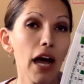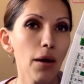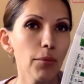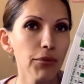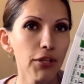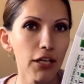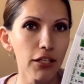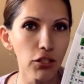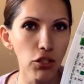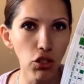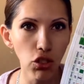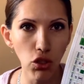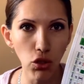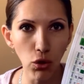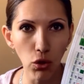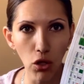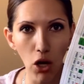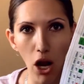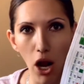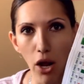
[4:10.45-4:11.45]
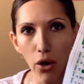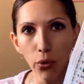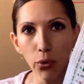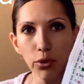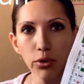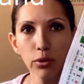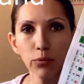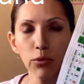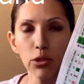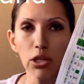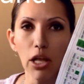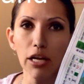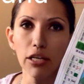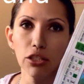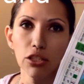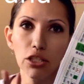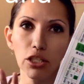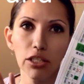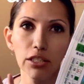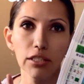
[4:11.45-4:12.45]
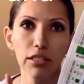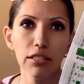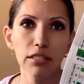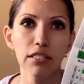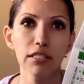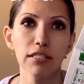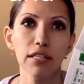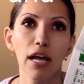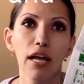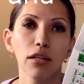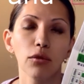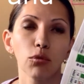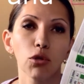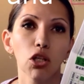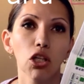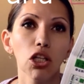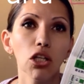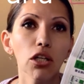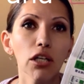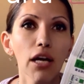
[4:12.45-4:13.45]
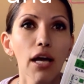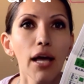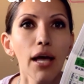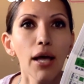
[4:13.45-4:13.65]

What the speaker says: I'm not sure how it will actually, the design will look.